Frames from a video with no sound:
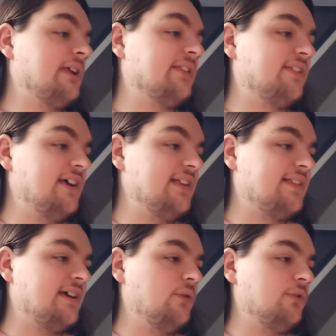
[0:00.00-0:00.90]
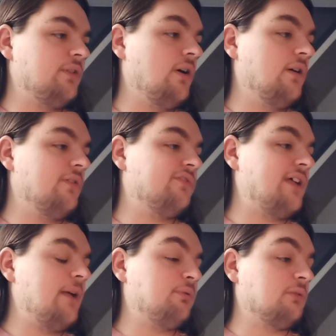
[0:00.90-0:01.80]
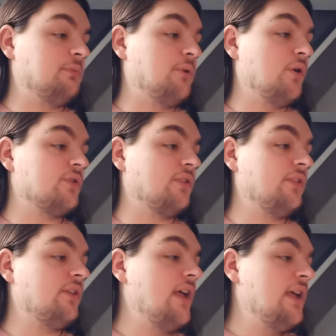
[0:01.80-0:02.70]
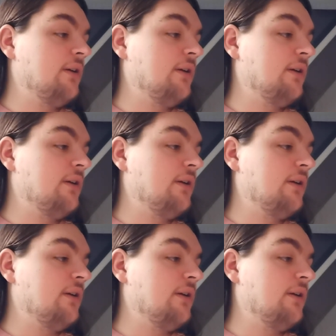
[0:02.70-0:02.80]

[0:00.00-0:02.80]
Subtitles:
A dessert sour of epic proportions.